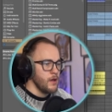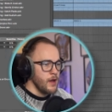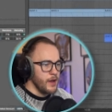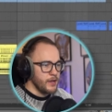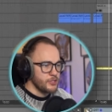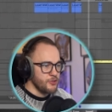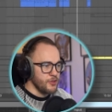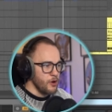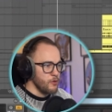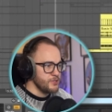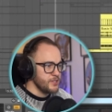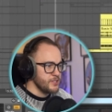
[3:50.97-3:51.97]
I can turn the
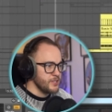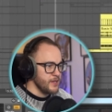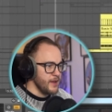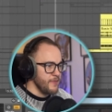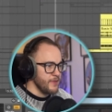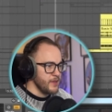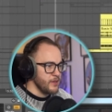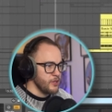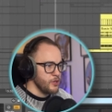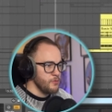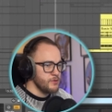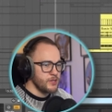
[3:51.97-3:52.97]
OTT and the
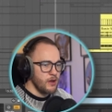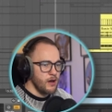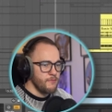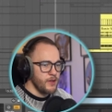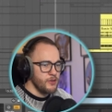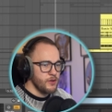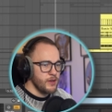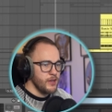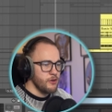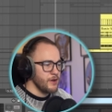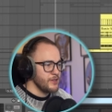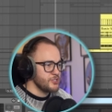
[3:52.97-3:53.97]
EQs off, and you can
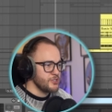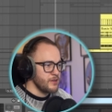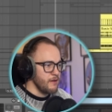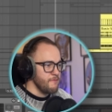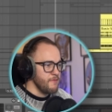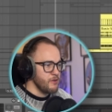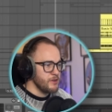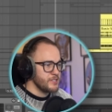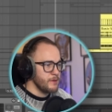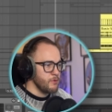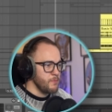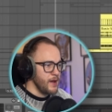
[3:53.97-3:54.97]
hear it's just a very
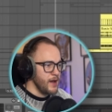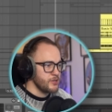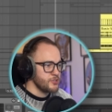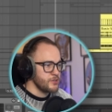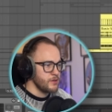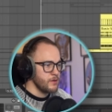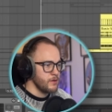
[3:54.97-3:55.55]
simple patch.